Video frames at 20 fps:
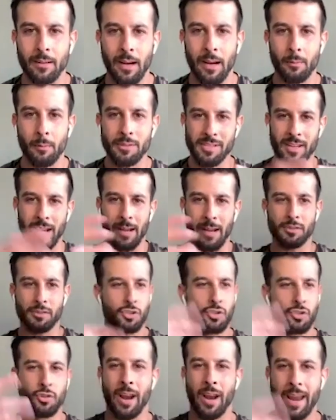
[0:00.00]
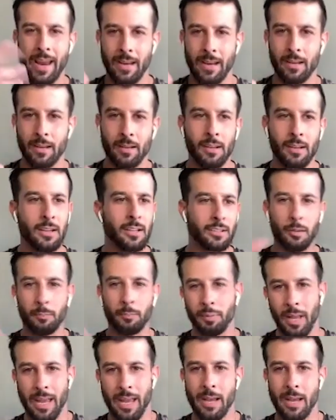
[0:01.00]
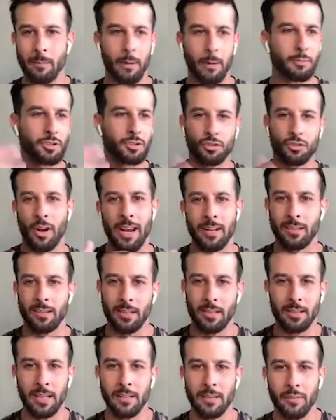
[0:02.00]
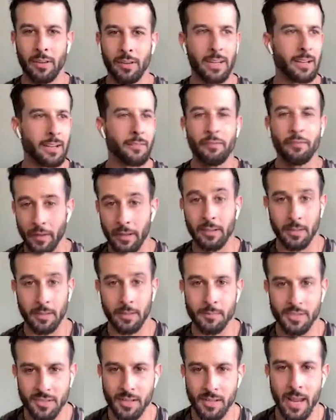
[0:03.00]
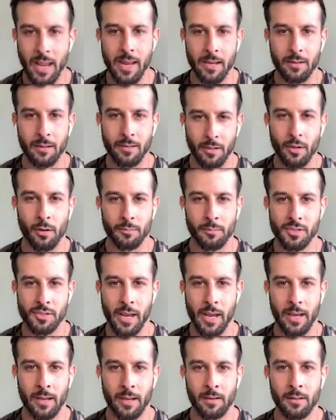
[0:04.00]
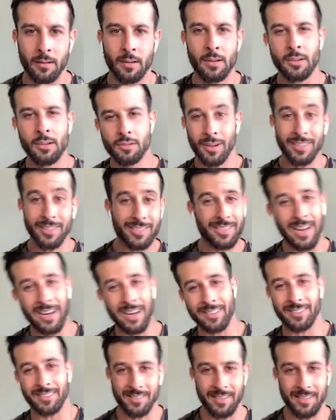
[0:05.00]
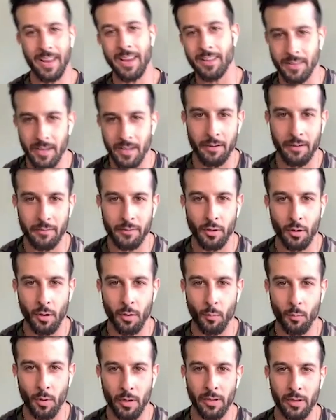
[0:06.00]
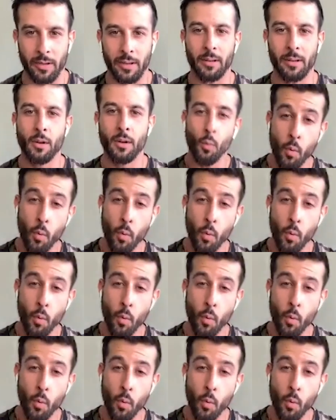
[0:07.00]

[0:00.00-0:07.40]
I was I was trained to blame. I was trained to live in a victim state. You know what I'm saying? So I just kind of stayed there, even though I wanted it.